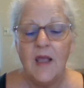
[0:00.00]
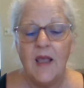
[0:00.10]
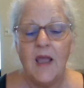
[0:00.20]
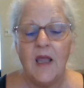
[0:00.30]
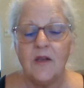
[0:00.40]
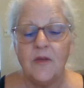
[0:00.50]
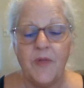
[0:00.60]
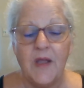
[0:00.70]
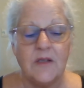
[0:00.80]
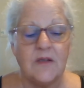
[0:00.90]
and
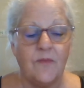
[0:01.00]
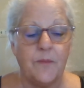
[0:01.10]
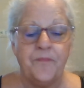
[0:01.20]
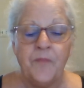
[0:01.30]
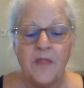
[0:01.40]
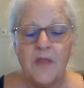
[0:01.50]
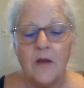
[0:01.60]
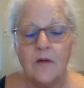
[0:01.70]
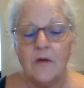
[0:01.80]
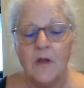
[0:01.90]

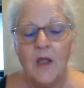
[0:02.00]
the